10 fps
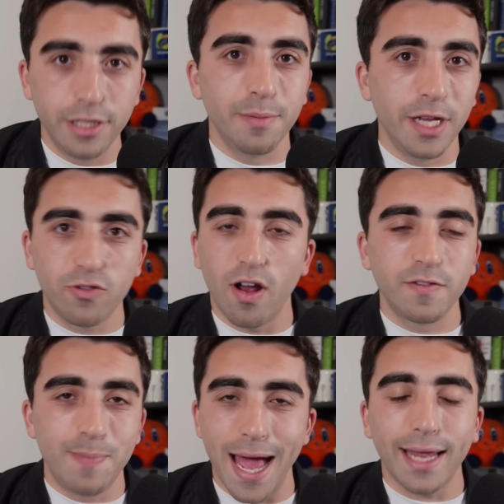Dimitrov's
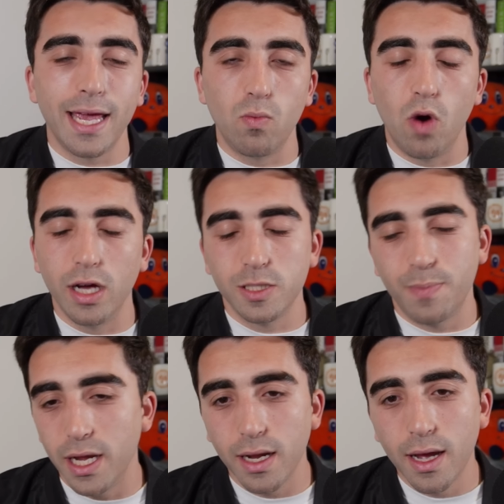backhand was,
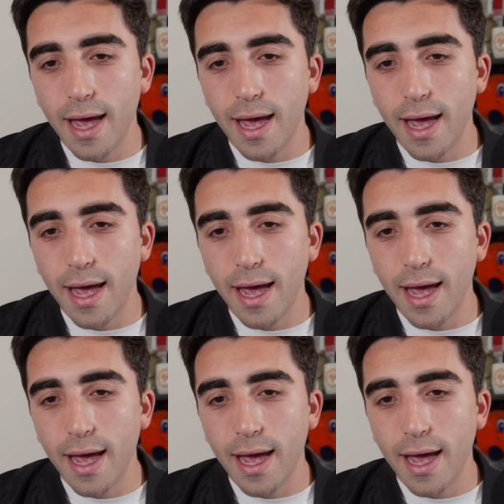but